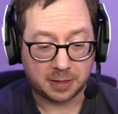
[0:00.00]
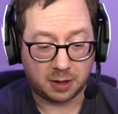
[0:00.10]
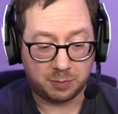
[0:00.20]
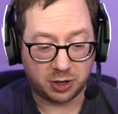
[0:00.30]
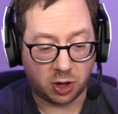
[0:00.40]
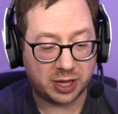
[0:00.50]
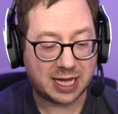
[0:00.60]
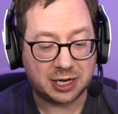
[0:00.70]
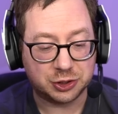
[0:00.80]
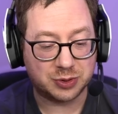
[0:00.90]
but all I
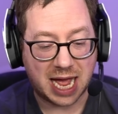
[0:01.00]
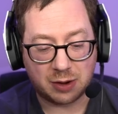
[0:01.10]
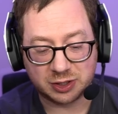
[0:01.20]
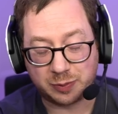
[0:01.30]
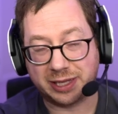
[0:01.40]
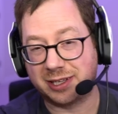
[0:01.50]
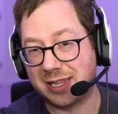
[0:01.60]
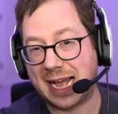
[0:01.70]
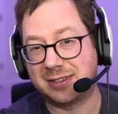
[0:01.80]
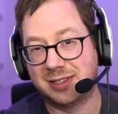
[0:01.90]
gotta do now is play
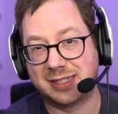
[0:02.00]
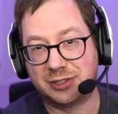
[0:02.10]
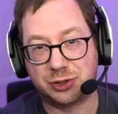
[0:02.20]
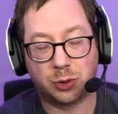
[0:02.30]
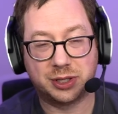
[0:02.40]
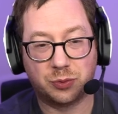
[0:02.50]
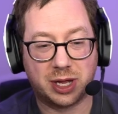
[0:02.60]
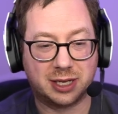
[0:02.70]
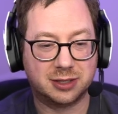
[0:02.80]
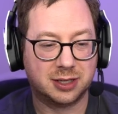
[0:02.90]
Galactus and totally
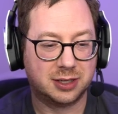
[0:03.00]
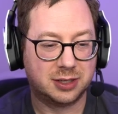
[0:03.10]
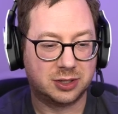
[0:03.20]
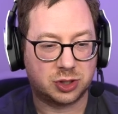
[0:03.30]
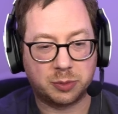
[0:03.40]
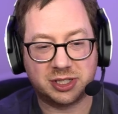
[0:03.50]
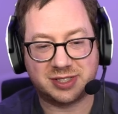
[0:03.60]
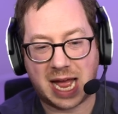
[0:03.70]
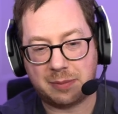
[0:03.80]
win. So I'm gonna snap